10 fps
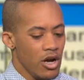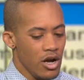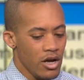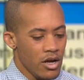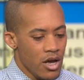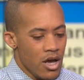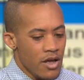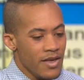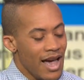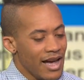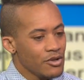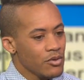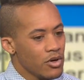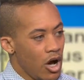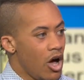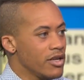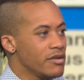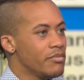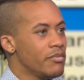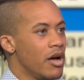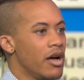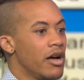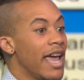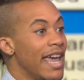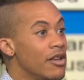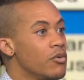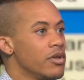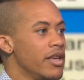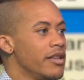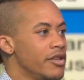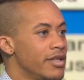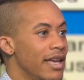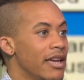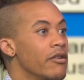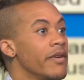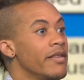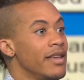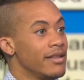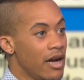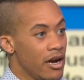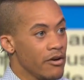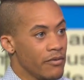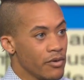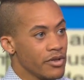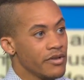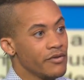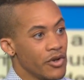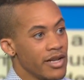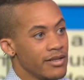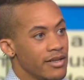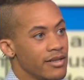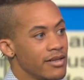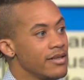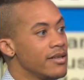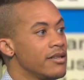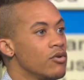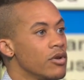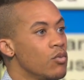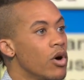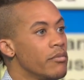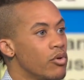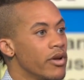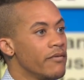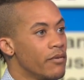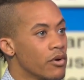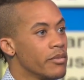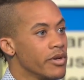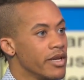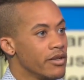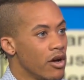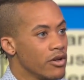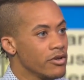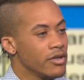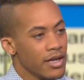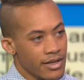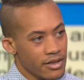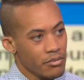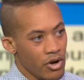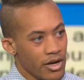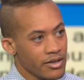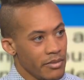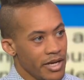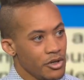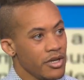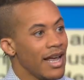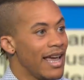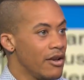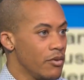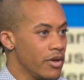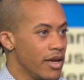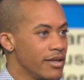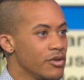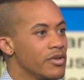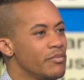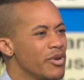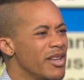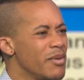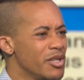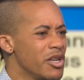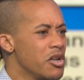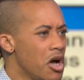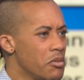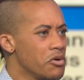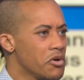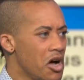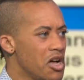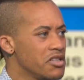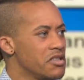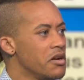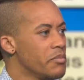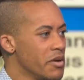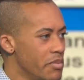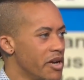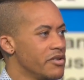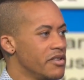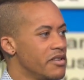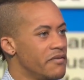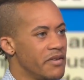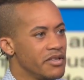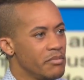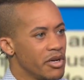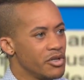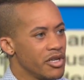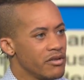Uh, the actual cost uh, annually to take care of the entire forces of trans citizens is only $1.4 million, and that's an approximation annually. So it's pretty much a nominal cost of, compared to the defense go budget.